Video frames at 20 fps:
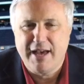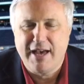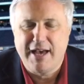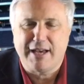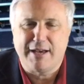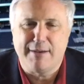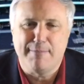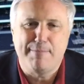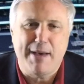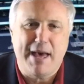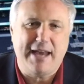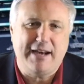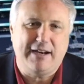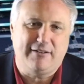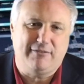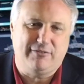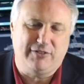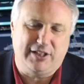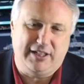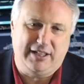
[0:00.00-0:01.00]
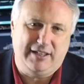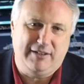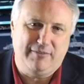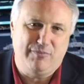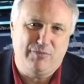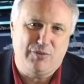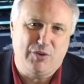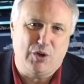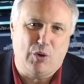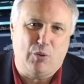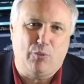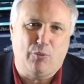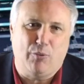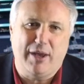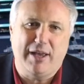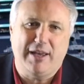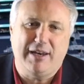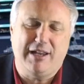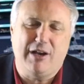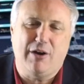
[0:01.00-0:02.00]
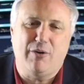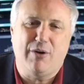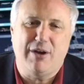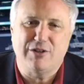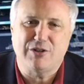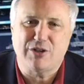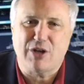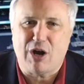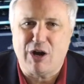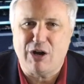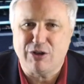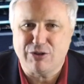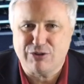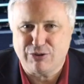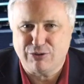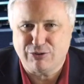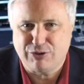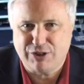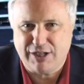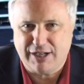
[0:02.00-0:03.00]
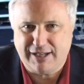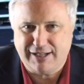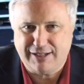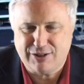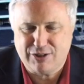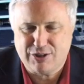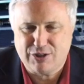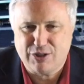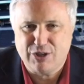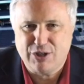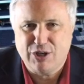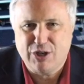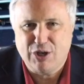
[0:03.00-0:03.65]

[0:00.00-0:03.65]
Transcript: Competitively, radio has also changed.